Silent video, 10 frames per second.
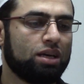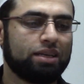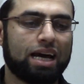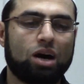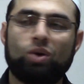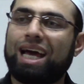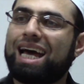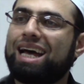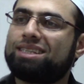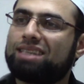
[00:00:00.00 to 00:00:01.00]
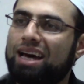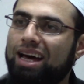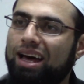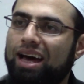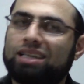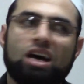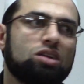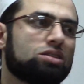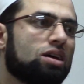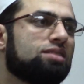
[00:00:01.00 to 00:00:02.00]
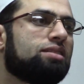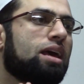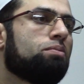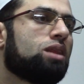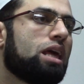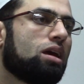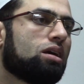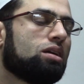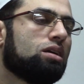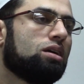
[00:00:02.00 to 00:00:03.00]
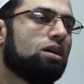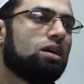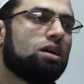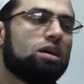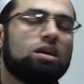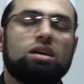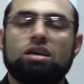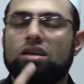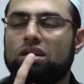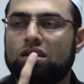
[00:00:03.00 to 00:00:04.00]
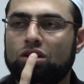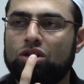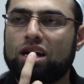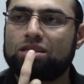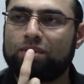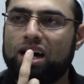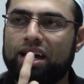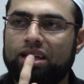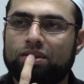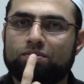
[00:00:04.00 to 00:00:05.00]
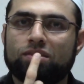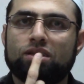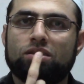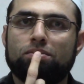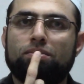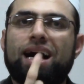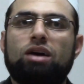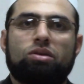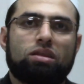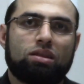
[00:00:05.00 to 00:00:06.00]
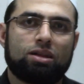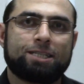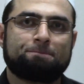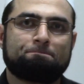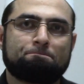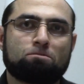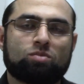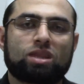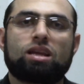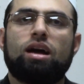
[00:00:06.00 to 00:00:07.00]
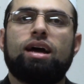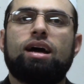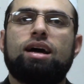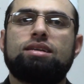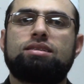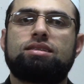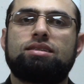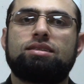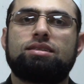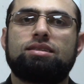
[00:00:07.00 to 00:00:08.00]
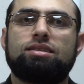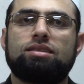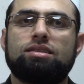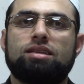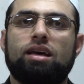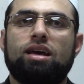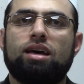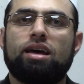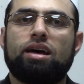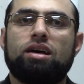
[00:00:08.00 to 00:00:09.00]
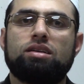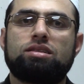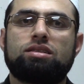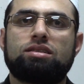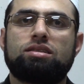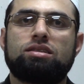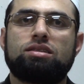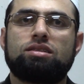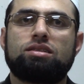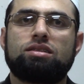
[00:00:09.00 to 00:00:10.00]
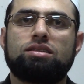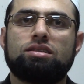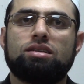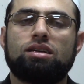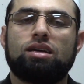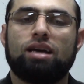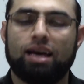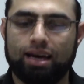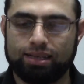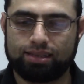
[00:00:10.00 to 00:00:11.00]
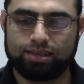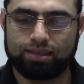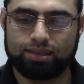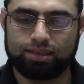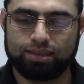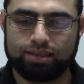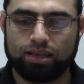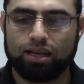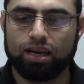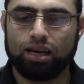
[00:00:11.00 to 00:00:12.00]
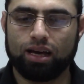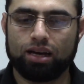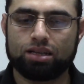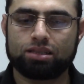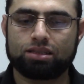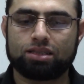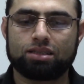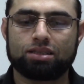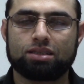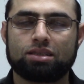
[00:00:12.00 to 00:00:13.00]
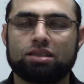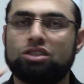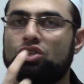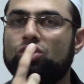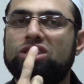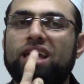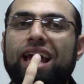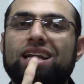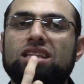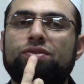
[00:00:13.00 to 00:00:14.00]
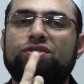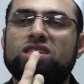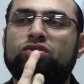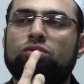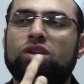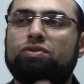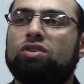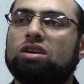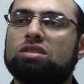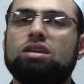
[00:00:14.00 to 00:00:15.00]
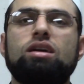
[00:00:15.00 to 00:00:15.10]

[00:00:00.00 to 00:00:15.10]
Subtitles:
Now, asa and asa, same thing. Look at my mouth. As, as, as, as. Do you see any difference from the front?